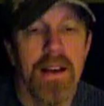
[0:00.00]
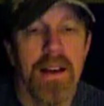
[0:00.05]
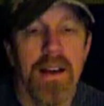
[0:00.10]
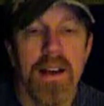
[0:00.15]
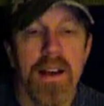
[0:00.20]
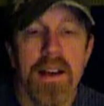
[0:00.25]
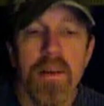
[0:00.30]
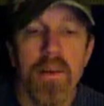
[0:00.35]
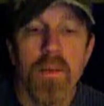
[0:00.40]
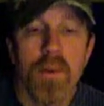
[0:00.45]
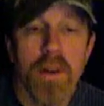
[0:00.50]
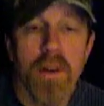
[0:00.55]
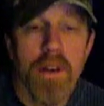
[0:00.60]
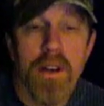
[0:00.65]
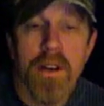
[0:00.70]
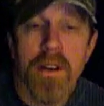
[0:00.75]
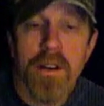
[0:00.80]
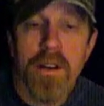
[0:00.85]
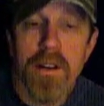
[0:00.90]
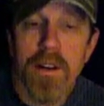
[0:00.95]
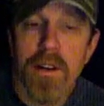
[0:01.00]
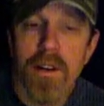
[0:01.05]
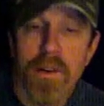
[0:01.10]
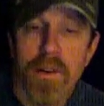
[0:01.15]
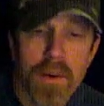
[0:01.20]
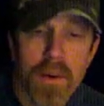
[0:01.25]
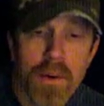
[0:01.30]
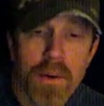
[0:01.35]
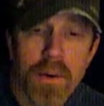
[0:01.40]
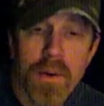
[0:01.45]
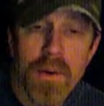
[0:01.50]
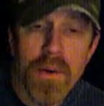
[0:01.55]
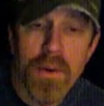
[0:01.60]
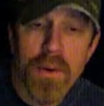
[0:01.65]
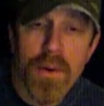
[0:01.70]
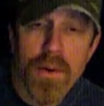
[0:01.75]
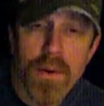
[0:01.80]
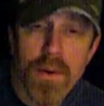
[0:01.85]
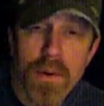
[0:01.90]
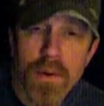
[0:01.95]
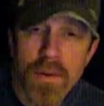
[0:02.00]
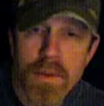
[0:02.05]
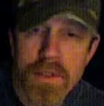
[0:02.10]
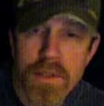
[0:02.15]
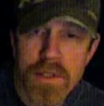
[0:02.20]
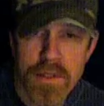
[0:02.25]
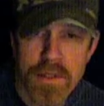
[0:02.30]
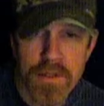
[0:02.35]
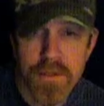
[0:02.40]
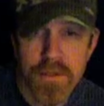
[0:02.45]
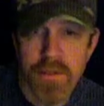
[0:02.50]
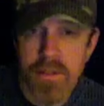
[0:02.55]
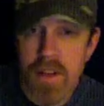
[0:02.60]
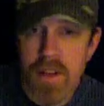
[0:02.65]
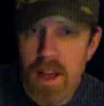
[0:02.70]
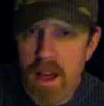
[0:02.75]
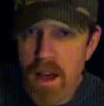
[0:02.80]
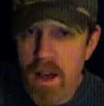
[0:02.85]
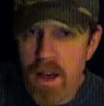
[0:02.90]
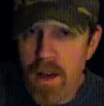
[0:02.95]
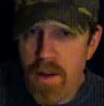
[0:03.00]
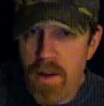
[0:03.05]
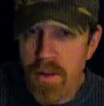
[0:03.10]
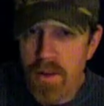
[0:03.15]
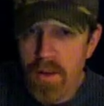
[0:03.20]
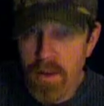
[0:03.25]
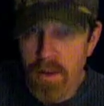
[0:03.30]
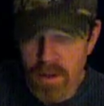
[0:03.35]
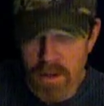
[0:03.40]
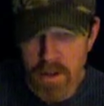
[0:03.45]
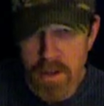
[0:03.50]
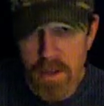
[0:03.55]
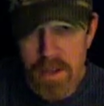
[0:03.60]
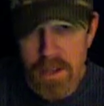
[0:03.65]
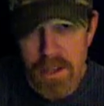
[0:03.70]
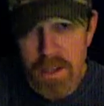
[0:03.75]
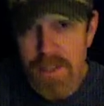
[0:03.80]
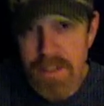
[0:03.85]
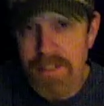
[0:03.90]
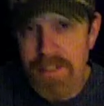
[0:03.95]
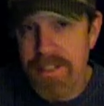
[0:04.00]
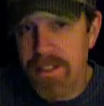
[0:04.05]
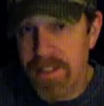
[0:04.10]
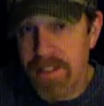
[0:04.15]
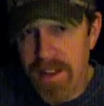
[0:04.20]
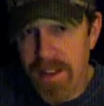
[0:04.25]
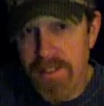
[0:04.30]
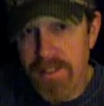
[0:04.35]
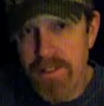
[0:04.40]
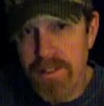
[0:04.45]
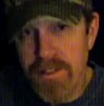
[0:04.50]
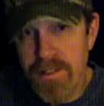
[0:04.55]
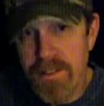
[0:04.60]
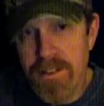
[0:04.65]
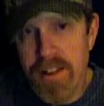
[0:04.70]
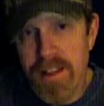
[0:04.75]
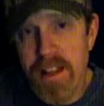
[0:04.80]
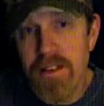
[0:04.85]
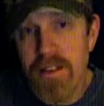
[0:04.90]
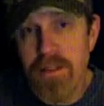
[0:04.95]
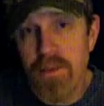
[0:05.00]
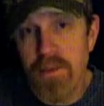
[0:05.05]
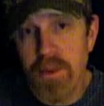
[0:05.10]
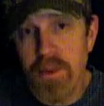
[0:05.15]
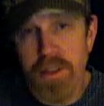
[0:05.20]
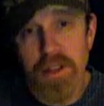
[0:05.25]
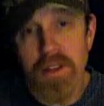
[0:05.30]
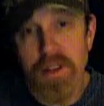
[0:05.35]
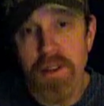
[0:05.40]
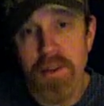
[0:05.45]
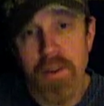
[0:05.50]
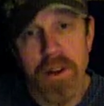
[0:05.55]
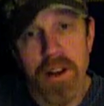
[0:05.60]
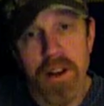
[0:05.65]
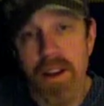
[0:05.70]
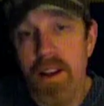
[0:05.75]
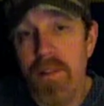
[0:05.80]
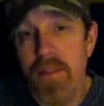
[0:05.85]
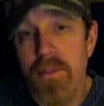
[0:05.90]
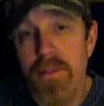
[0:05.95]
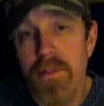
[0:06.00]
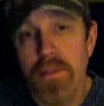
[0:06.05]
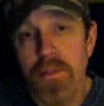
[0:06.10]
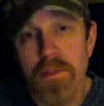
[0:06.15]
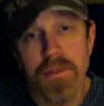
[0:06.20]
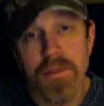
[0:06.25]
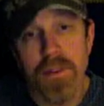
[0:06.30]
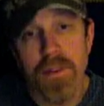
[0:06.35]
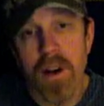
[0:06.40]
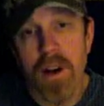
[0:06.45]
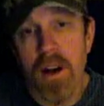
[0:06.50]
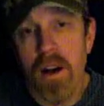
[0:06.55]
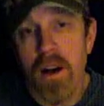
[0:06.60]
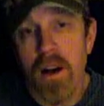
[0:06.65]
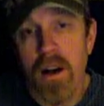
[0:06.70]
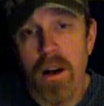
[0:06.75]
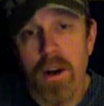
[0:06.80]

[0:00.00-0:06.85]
And we're closer now together than we were ever far